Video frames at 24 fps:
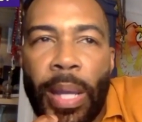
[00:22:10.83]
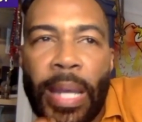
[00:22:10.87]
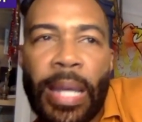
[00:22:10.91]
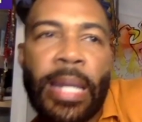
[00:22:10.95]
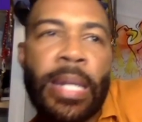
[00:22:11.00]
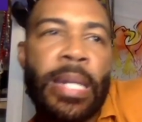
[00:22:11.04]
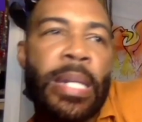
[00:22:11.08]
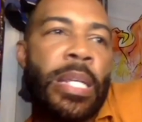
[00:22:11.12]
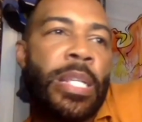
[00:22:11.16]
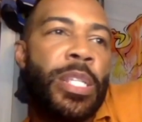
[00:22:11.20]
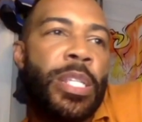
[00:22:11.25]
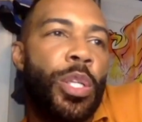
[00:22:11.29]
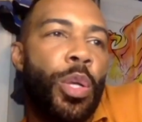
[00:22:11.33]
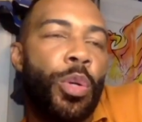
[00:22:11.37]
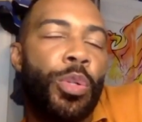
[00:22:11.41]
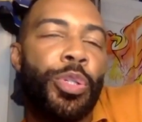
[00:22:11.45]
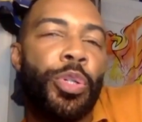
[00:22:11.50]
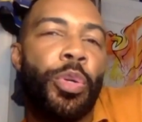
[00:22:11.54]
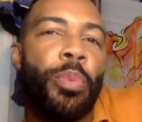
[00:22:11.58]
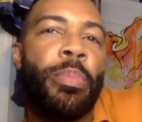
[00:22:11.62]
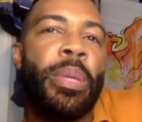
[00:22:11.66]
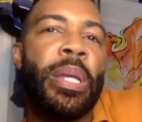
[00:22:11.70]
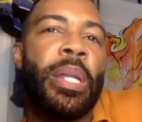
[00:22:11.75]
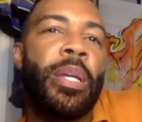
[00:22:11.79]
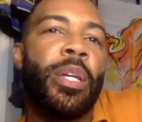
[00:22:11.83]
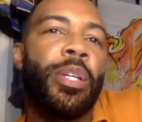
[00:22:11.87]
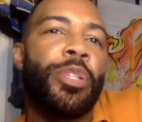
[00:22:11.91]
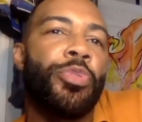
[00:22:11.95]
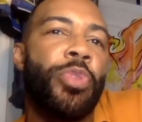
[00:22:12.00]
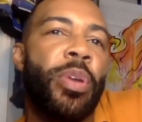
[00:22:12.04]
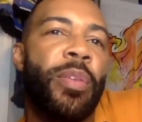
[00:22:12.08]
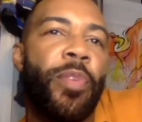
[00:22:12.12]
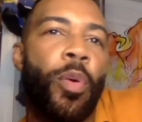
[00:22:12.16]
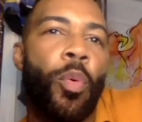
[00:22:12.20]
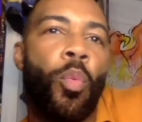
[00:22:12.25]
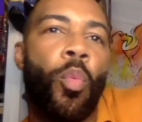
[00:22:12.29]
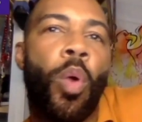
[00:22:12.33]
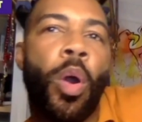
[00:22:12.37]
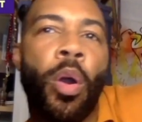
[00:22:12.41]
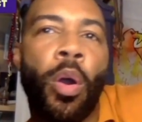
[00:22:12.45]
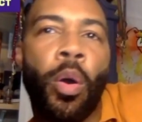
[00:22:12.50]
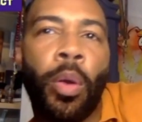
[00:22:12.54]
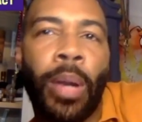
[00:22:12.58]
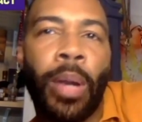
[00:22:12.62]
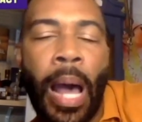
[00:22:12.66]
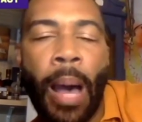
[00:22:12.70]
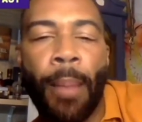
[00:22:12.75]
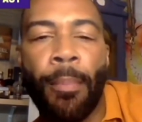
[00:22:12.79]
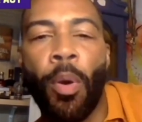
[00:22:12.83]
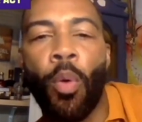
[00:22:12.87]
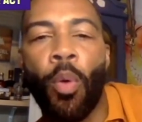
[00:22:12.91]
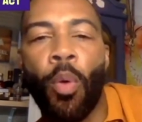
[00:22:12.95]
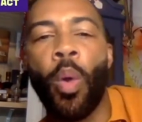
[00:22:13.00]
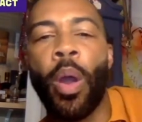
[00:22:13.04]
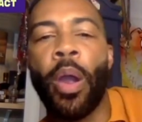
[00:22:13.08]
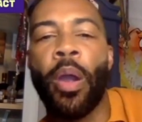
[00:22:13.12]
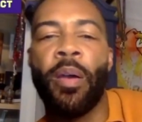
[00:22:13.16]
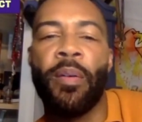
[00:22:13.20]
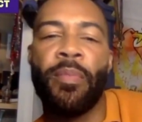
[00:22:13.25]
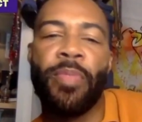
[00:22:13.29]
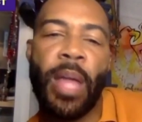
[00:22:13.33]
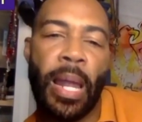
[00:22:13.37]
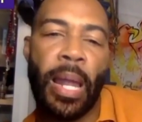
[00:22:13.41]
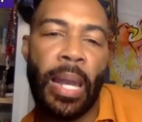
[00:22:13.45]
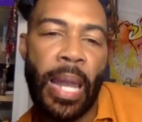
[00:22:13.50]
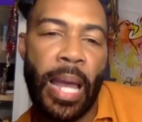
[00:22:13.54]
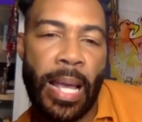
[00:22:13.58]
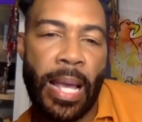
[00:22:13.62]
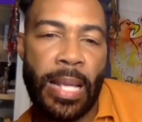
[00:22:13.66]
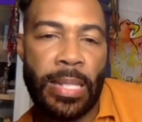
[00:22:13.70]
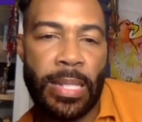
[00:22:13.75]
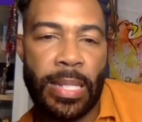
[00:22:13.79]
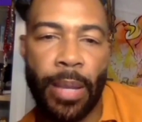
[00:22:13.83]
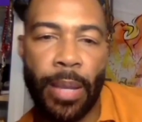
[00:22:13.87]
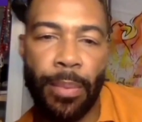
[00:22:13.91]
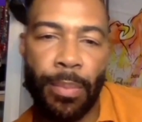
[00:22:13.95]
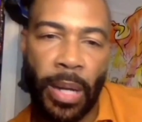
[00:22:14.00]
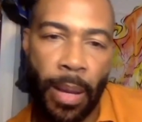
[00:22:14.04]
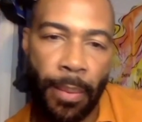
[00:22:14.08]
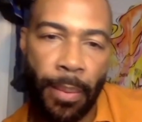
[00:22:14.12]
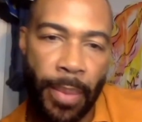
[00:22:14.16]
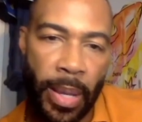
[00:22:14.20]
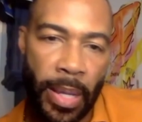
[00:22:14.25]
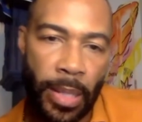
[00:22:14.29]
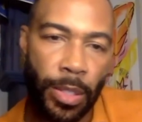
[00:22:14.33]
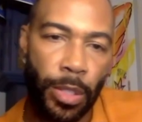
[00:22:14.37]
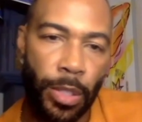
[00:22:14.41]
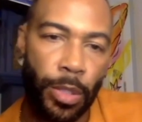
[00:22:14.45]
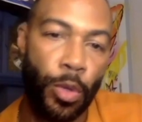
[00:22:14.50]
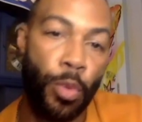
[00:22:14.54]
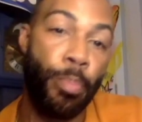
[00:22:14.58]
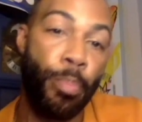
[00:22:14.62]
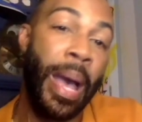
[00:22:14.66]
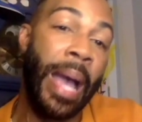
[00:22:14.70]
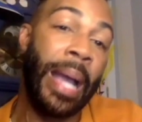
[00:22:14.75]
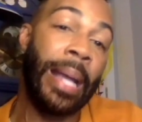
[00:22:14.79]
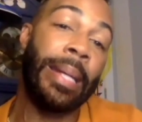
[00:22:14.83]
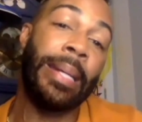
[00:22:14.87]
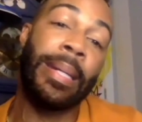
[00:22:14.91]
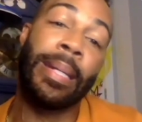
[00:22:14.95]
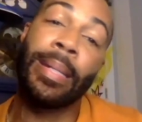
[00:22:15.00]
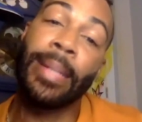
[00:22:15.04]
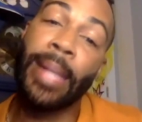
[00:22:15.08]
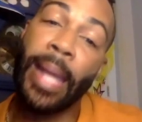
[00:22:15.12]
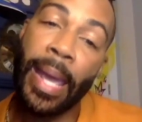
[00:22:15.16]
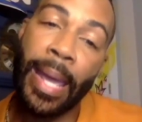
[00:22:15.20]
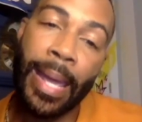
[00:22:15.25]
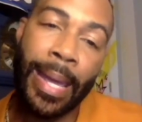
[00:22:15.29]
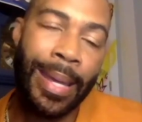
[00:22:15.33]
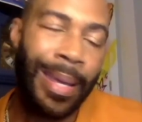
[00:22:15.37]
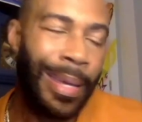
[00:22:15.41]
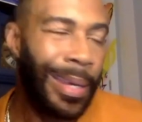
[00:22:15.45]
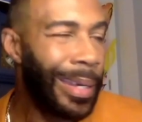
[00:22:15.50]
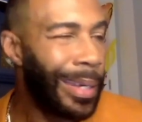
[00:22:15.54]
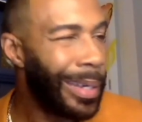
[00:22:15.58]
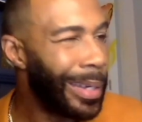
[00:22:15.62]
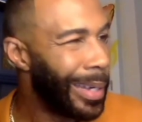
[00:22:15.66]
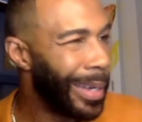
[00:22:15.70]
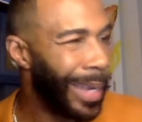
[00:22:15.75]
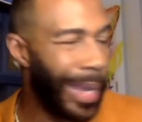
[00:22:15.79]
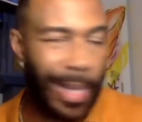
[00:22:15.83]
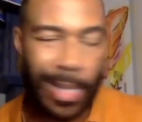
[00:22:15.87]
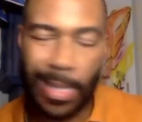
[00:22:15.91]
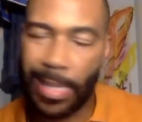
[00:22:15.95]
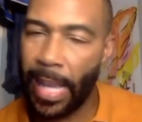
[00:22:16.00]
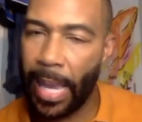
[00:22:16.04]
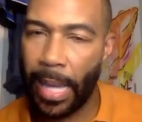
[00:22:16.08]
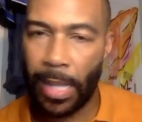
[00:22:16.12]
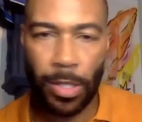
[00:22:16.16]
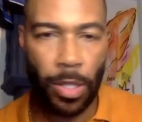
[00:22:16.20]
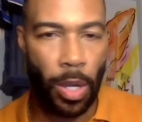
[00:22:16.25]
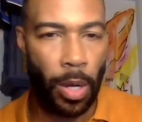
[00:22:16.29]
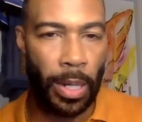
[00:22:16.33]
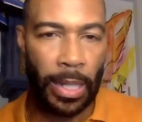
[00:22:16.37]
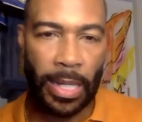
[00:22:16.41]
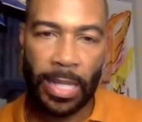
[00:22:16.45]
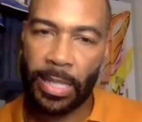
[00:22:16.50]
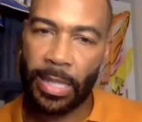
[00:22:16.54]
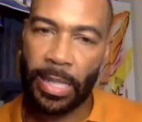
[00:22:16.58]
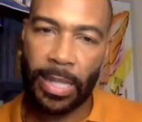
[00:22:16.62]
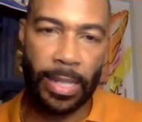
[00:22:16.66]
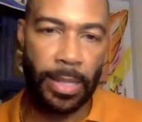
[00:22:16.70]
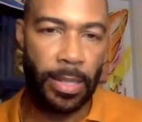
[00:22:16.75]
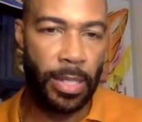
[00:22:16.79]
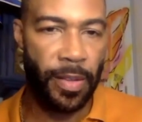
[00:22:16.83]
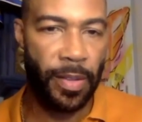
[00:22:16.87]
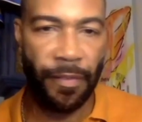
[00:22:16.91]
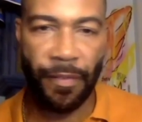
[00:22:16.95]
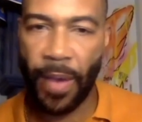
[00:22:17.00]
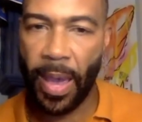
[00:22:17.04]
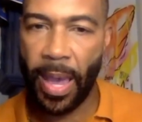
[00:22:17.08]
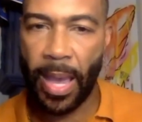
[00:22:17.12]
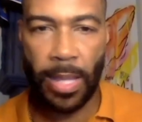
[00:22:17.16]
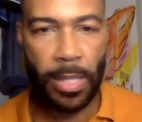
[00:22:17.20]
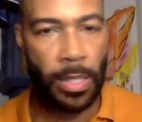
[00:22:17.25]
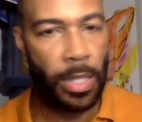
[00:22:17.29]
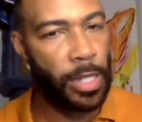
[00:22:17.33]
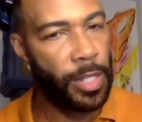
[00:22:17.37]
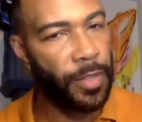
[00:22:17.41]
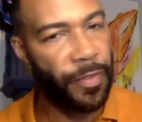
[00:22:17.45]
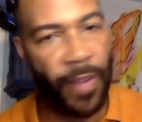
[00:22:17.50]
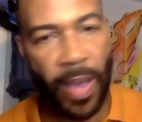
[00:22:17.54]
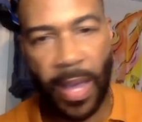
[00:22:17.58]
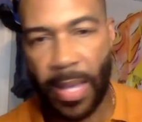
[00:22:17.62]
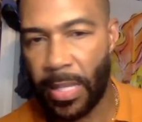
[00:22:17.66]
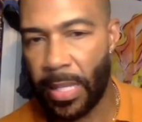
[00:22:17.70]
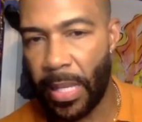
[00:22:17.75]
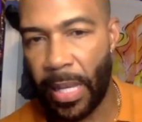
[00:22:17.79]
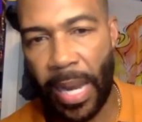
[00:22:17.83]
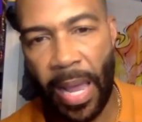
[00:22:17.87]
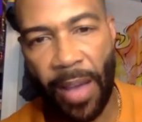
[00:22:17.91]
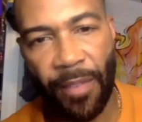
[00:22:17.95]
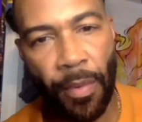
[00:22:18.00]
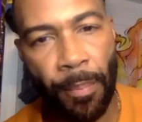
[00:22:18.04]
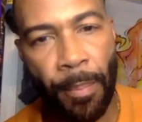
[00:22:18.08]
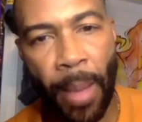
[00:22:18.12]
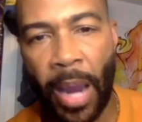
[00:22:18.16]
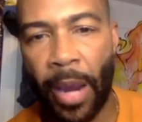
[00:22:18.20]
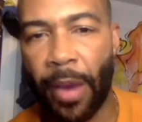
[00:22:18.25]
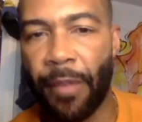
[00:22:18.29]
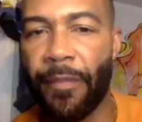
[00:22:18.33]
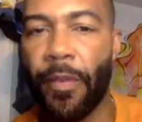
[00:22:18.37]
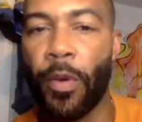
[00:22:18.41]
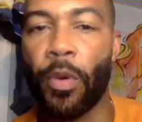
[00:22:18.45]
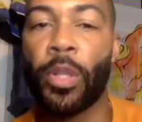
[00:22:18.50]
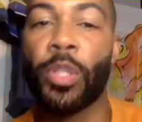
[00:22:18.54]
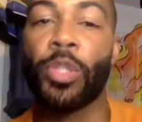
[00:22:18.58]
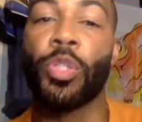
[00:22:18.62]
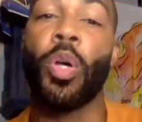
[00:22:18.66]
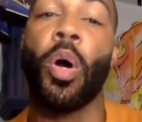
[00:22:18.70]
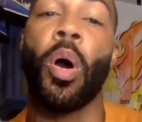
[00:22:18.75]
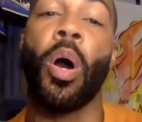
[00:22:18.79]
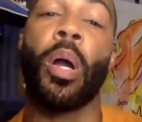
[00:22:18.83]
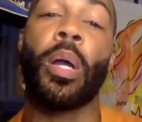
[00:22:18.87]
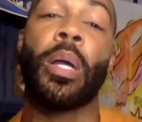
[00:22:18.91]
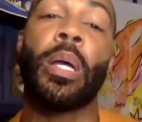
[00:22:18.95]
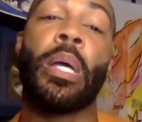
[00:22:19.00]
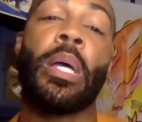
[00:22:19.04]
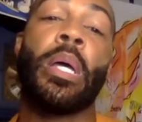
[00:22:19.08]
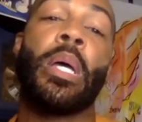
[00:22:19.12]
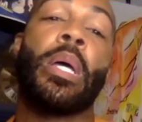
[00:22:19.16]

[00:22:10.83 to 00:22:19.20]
In this social media driven world, I'm aware of that last statement I made to you. Back in the day, execs aren't listening to fans because fans didn't have a microphone to talk.